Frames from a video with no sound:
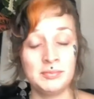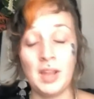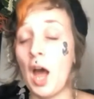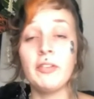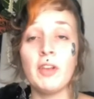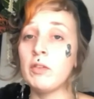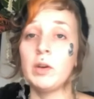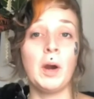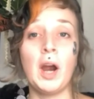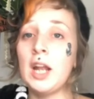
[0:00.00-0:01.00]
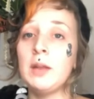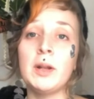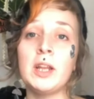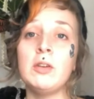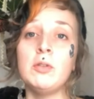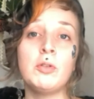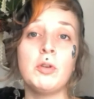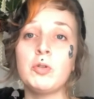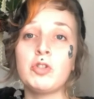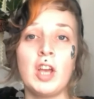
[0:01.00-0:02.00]
Yeah, it's everywhere. Anybody who
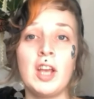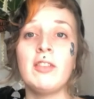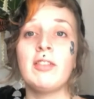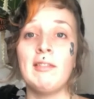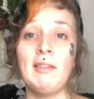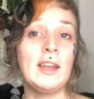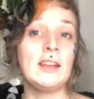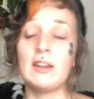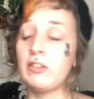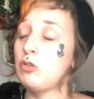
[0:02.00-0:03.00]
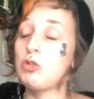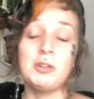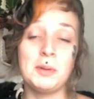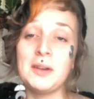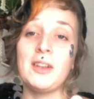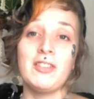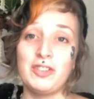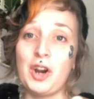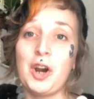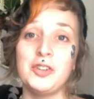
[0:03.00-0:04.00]
crochets, and like that's usually where they
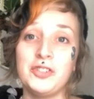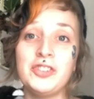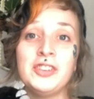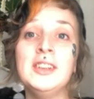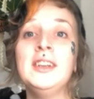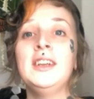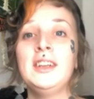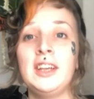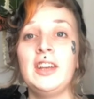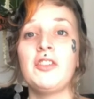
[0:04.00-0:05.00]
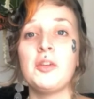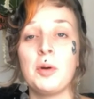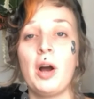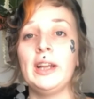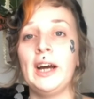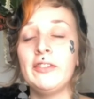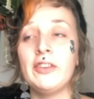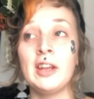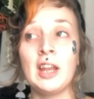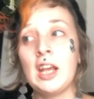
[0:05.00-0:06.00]
start, is a bralette.
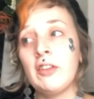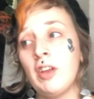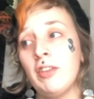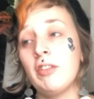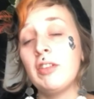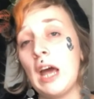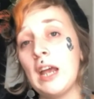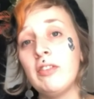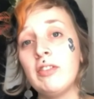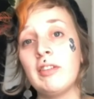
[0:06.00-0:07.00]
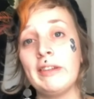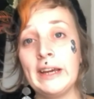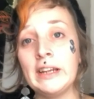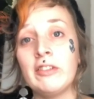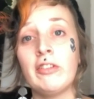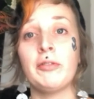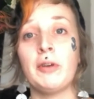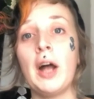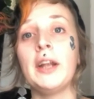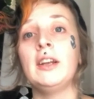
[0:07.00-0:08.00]
And like it's because it's nice, it's light, it's
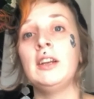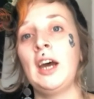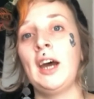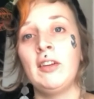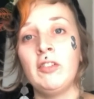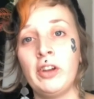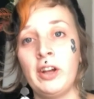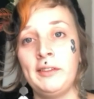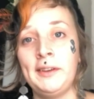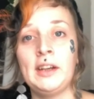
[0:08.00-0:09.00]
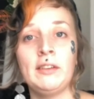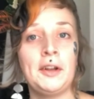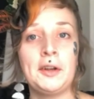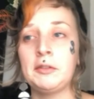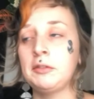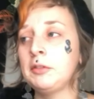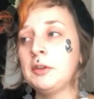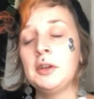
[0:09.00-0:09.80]
fun, and like a lot of